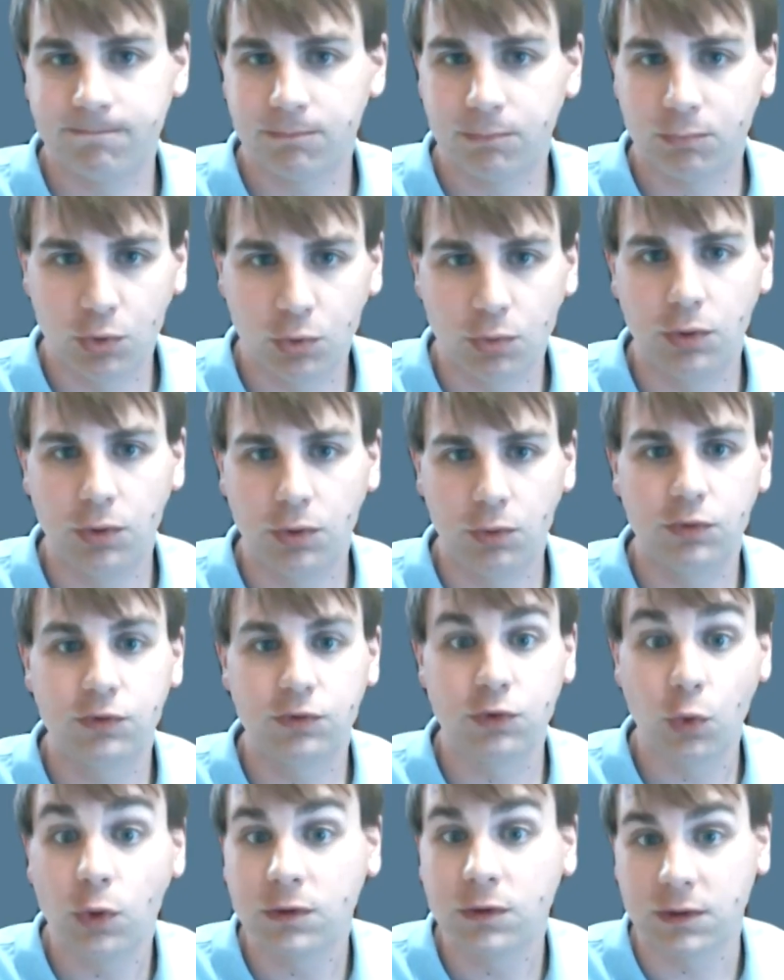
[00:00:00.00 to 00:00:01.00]
new, new
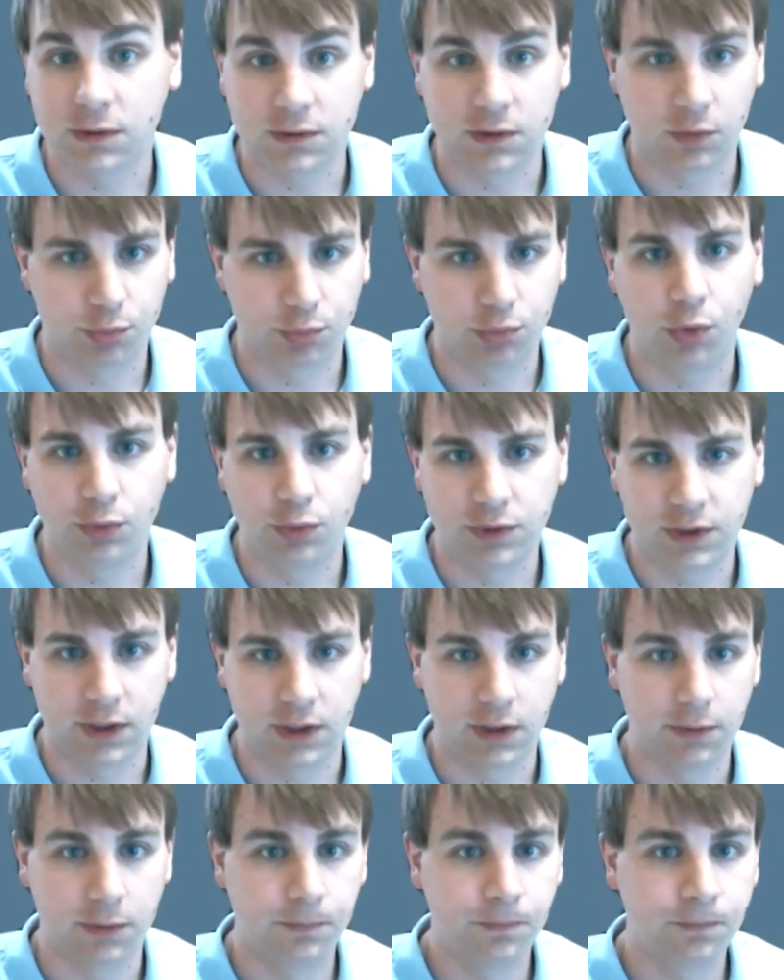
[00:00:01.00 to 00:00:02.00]
sources of
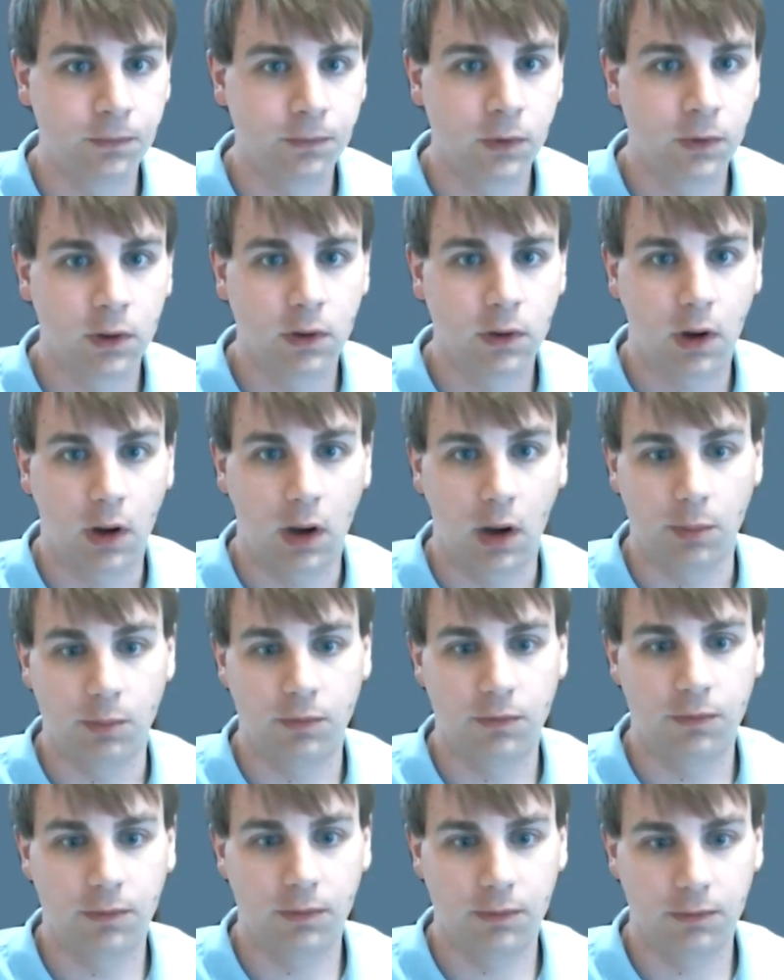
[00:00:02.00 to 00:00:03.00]
protein
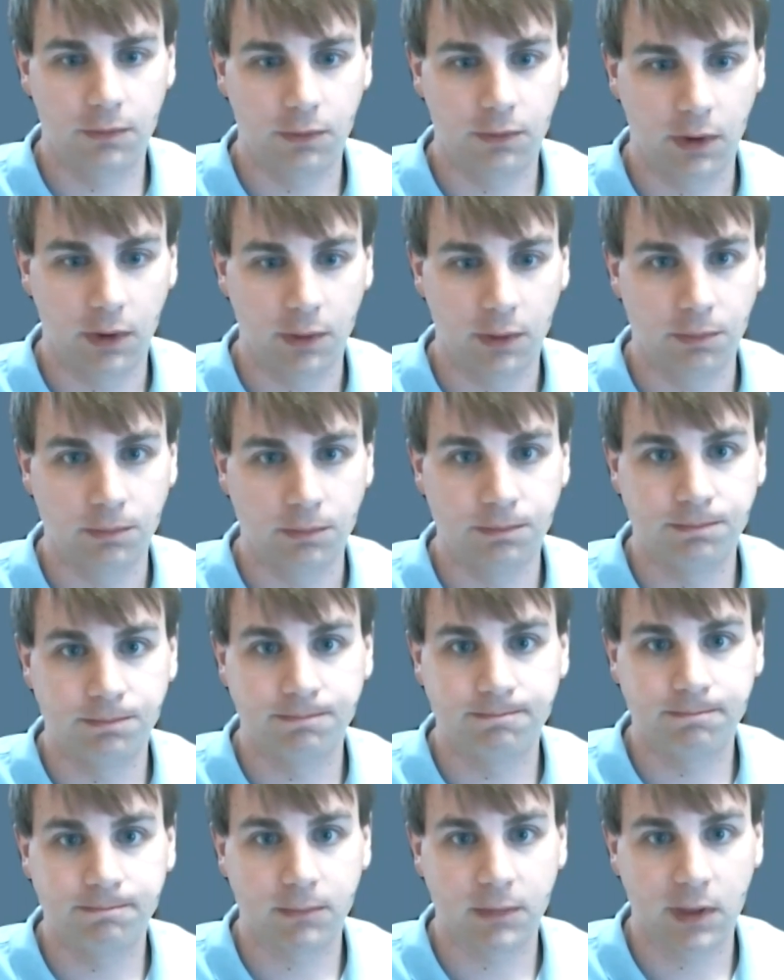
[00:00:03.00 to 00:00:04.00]
um, from
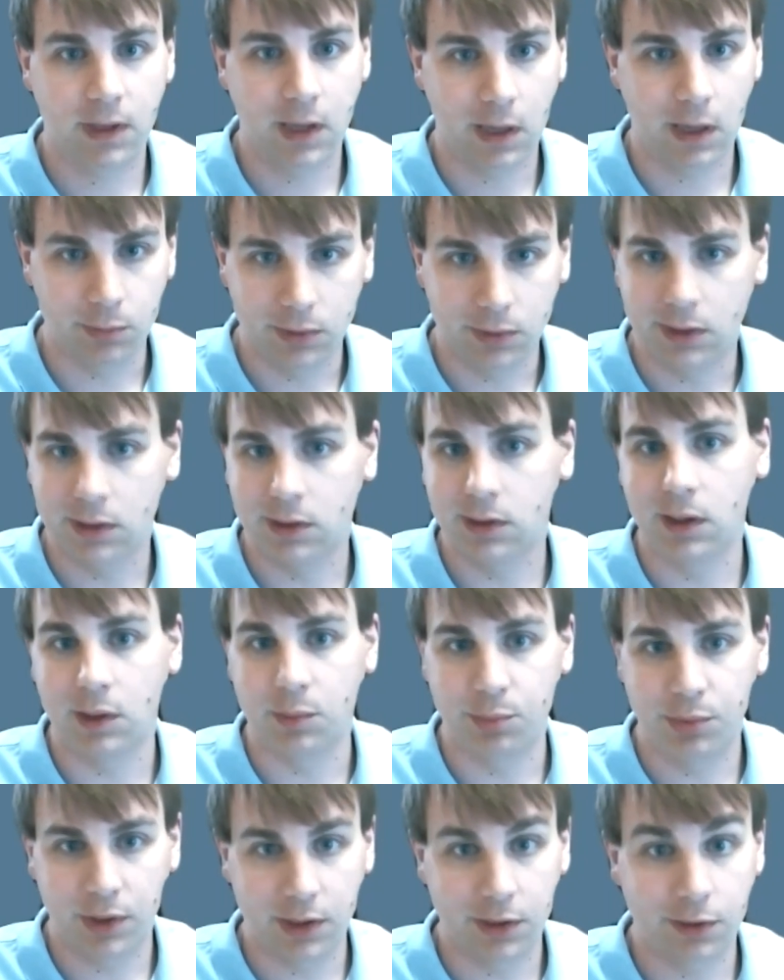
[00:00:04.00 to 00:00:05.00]
camelina
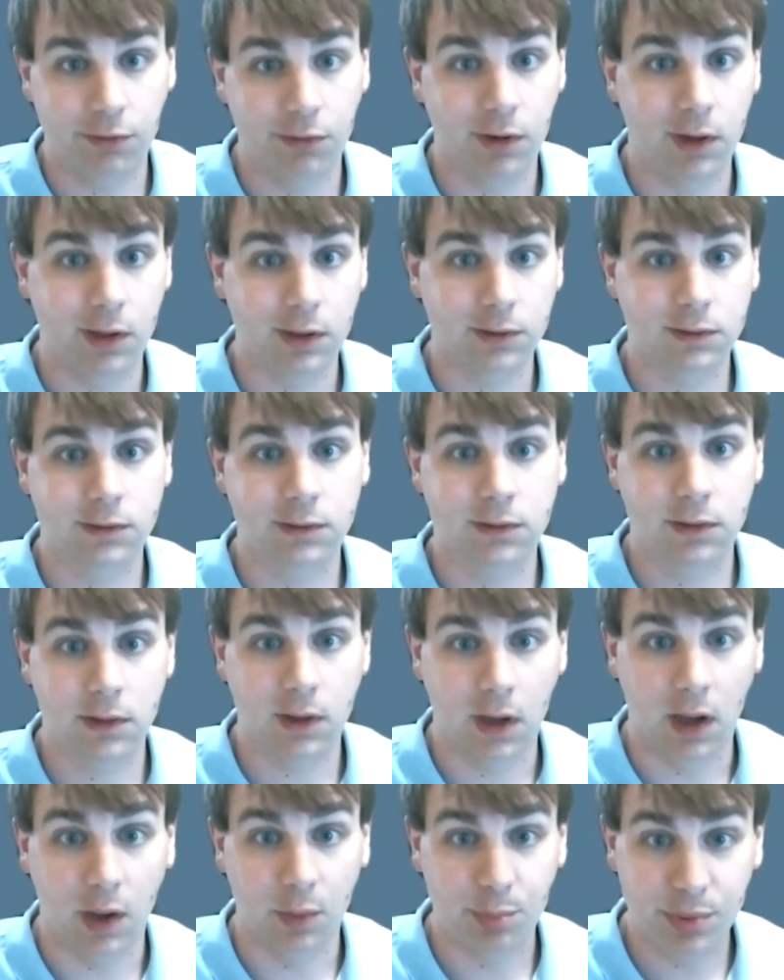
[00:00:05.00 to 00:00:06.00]
and pennycress,
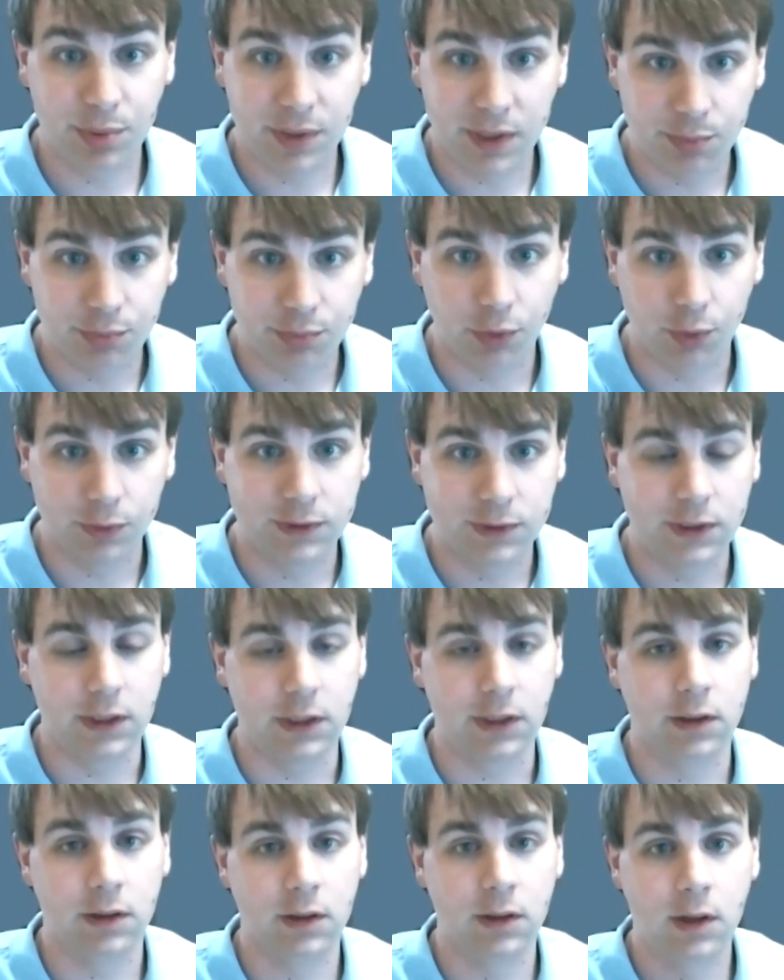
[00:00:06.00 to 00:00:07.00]
uh, pea
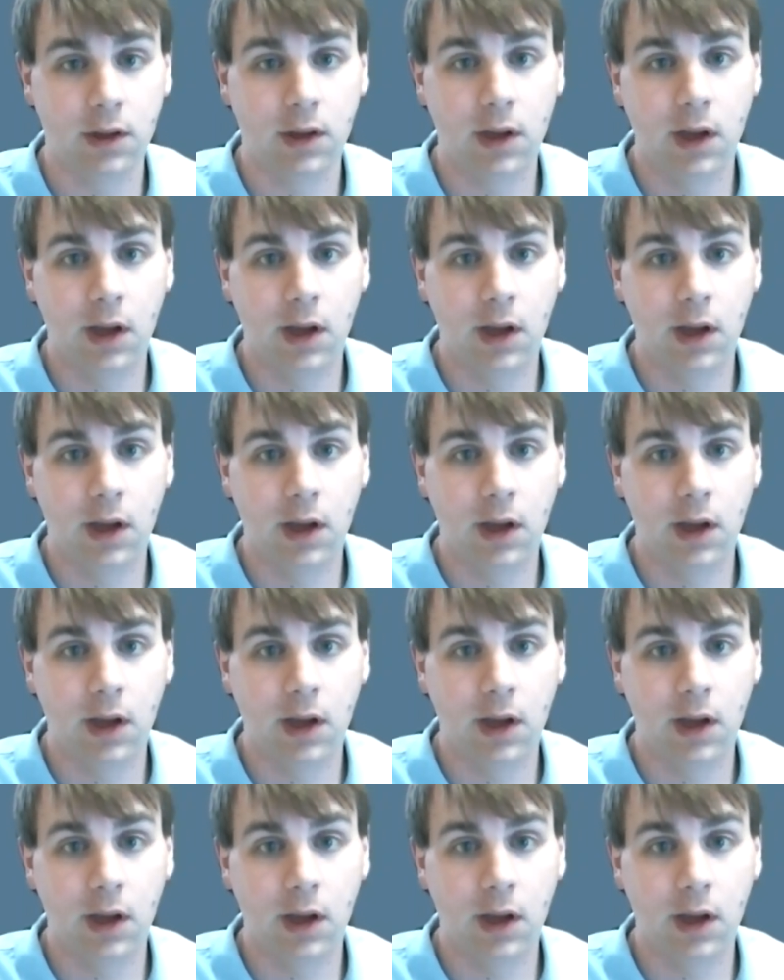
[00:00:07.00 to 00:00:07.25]
protein,